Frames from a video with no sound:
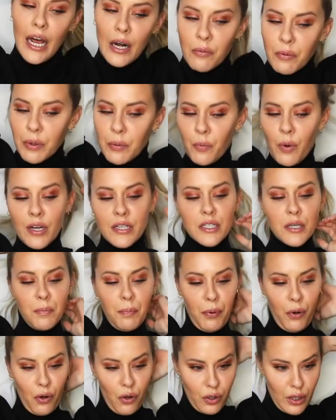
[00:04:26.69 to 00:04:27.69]
And we want to
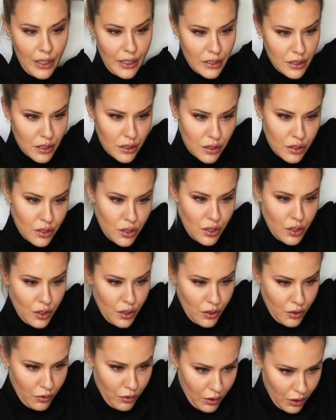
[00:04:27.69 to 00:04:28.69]
pull it
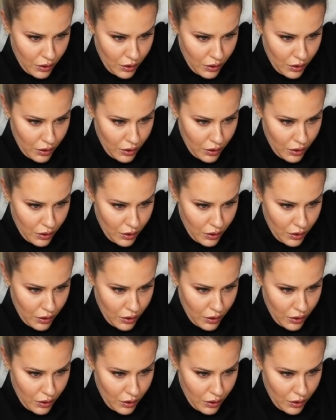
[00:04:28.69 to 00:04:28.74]
to,